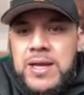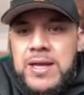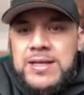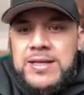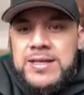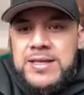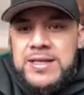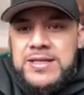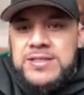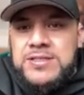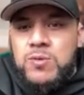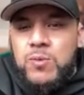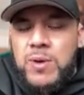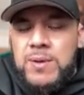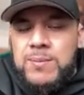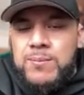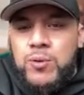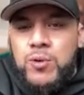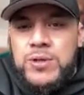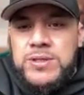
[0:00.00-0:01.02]
at least
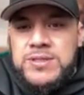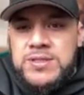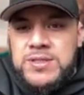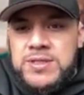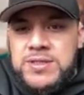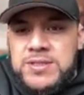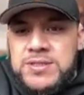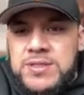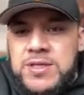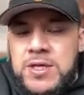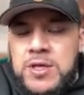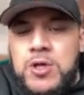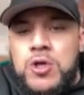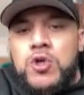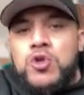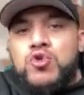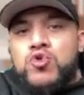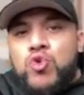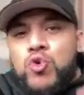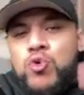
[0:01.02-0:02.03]
1.6,
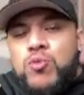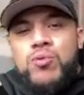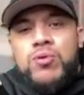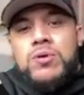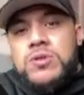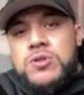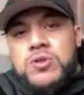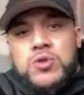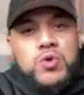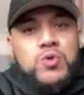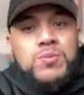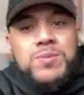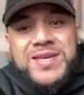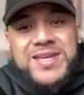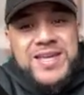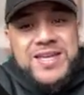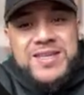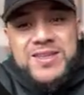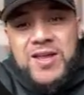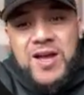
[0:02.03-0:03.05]
2.2
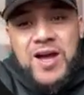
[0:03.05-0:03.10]
being at the